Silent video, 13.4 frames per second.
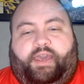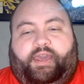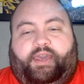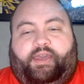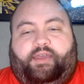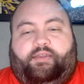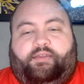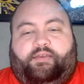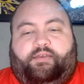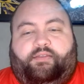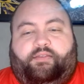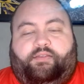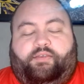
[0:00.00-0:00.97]
And
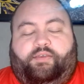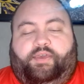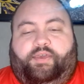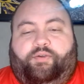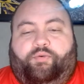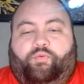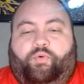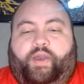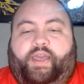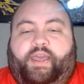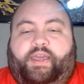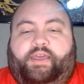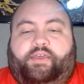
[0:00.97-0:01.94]
the
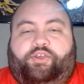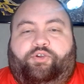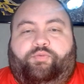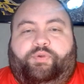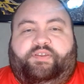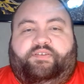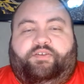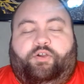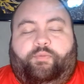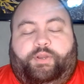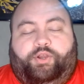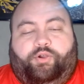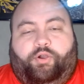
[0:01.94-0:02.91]
way you would
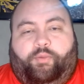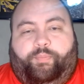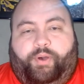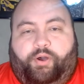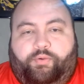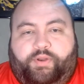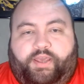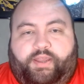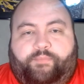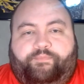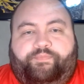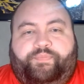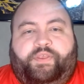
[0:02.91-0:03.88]
determine your
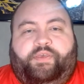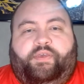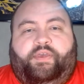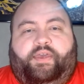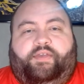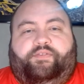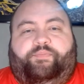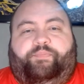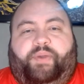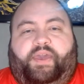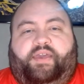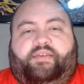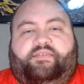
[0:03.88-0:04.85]
opponent is
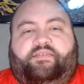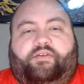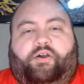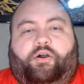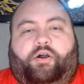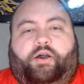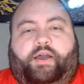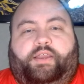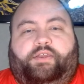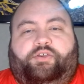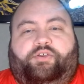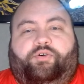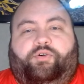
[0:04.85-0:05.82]
based
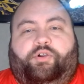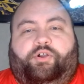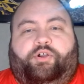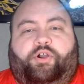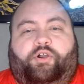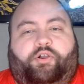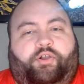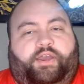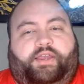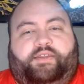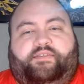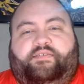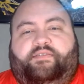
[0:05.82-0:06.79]
on your
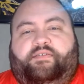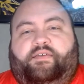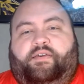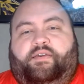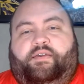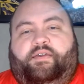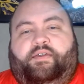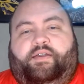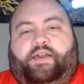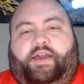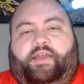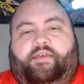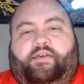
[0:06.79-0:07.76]
current
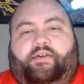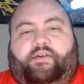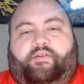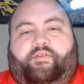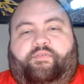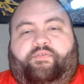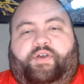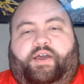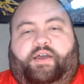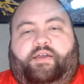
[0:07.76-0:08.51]
kind of